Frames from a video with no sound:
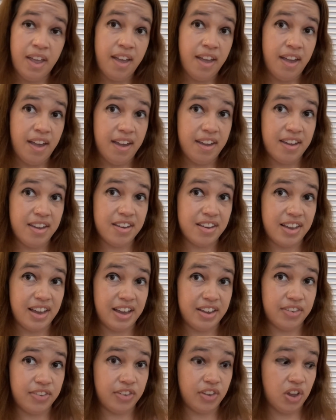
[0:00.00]
Hey you
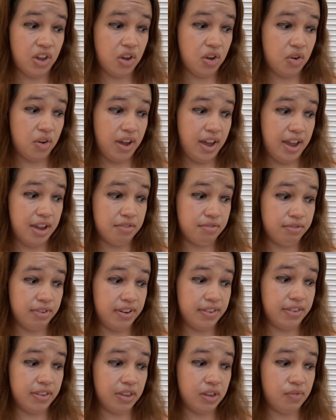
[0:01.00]
guys, so I've
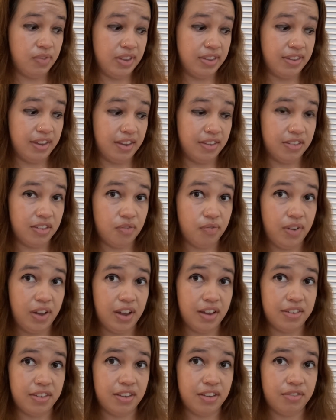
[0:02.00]
recently been tested
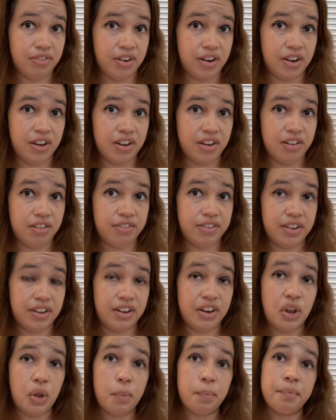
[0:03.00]
positive for
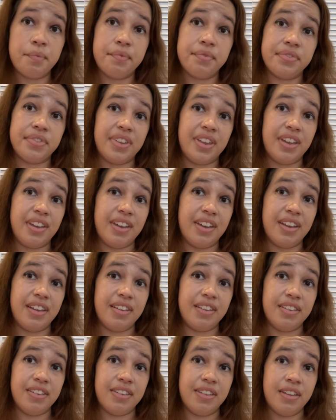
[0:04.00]
COVID
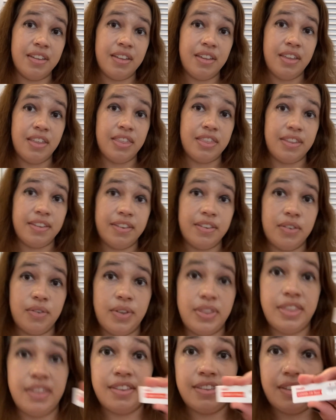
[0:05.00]
and this is
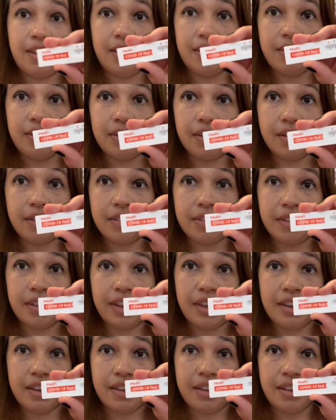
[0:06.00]
what the test looks
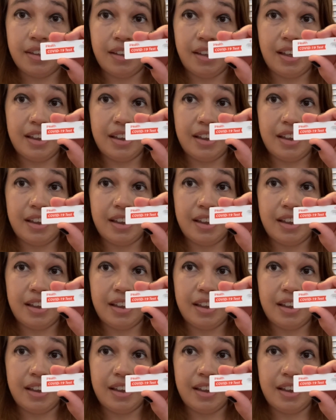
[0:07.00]
like.